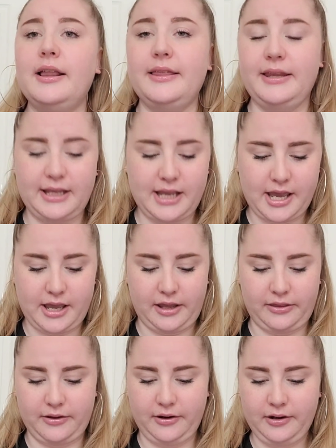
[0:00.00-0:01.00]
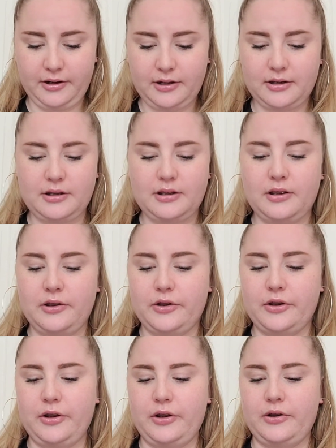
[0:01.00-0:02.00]
The other
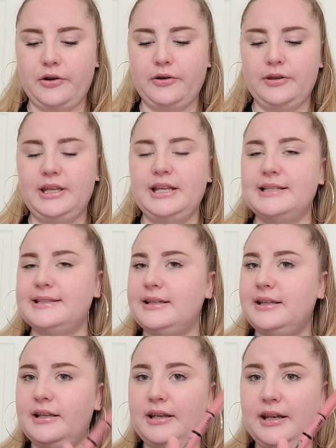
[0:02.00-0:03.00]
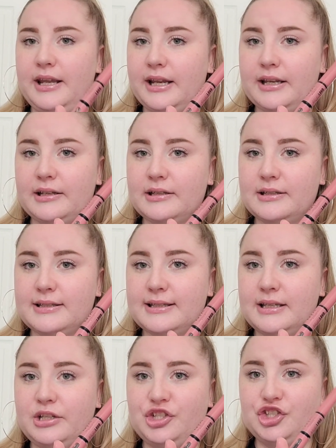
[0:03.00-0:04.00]
are these NYX
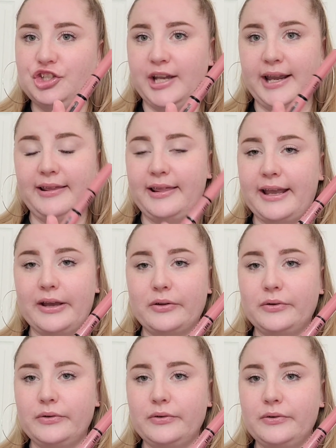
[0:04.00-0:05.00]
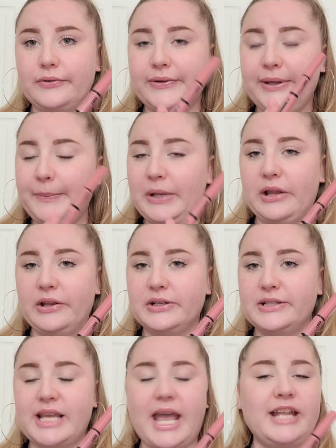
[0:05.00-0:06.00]
Shine Loud lip
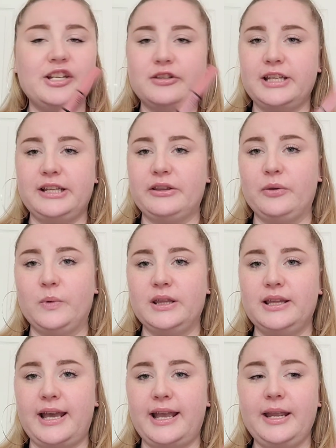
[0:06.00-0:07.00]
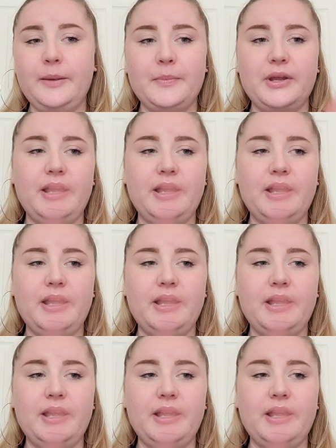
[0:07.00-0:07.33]
colors. I don't think they're worth the hype.